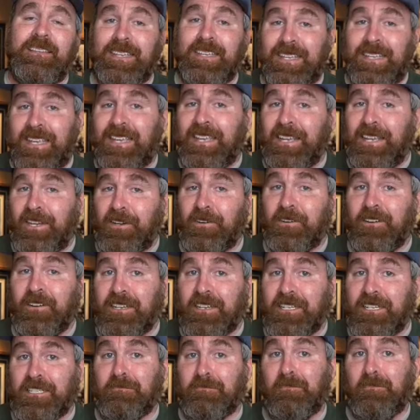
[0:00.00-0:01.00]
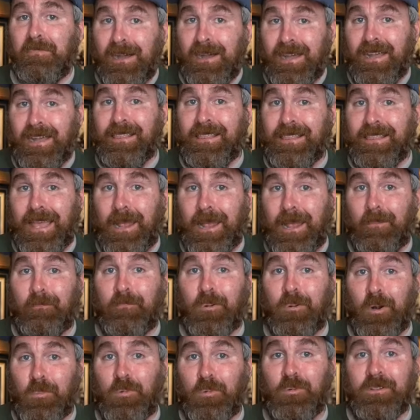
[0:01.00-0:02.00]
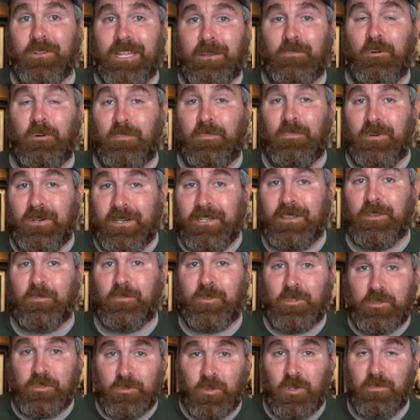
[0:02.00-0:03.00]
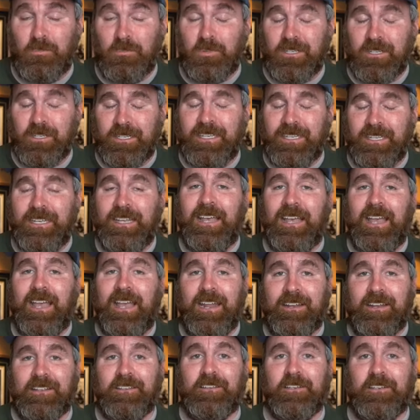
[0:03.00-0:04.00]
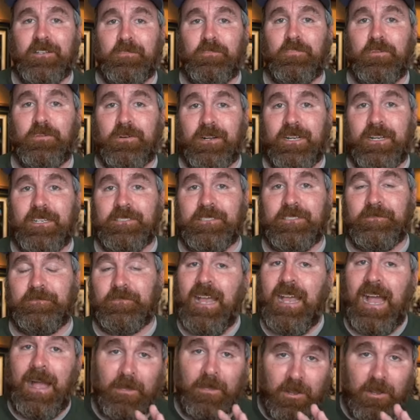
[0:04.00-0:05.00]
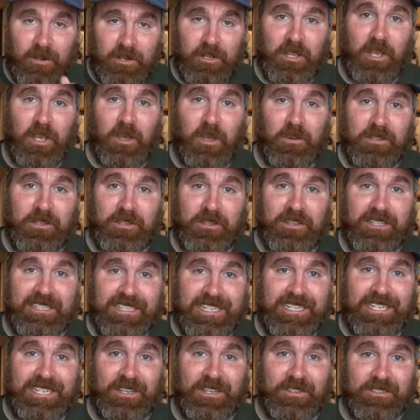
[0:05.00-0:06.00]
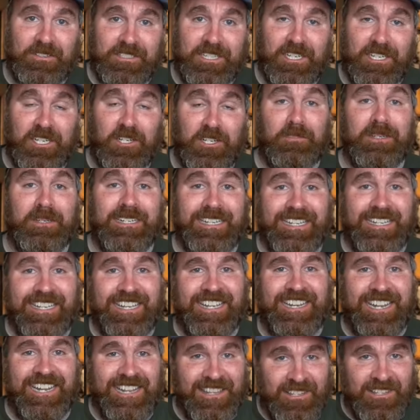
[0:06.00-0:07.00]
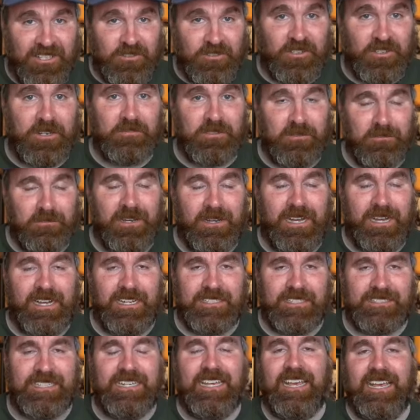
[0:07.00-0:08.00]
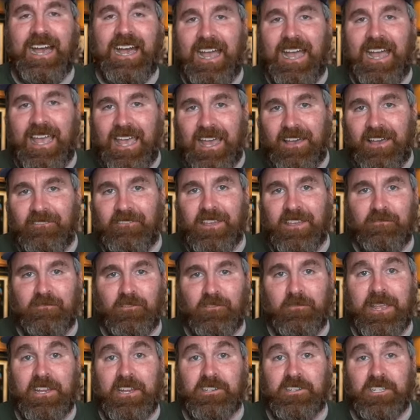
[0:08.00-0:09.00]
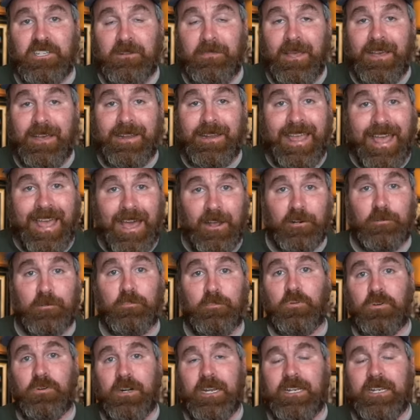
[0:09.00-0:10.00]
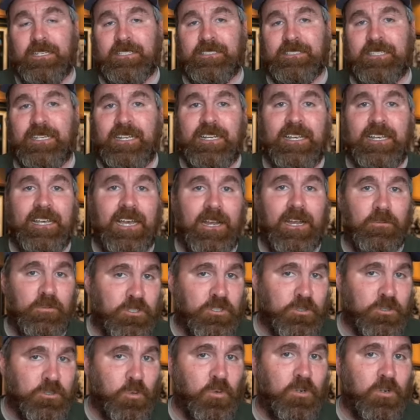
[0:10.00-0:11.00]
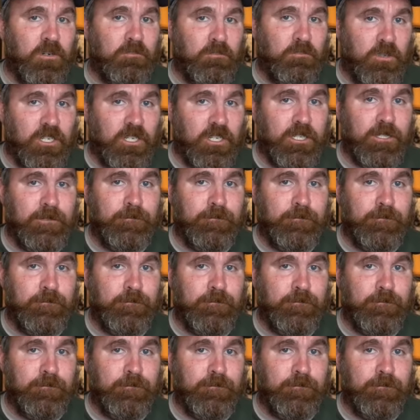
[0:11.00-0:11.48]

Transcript: key here is buying that purple label book, the restored book, at a good price. I'm not gonna go into the details here, but again, in the description box, I have information about how to price a restored book.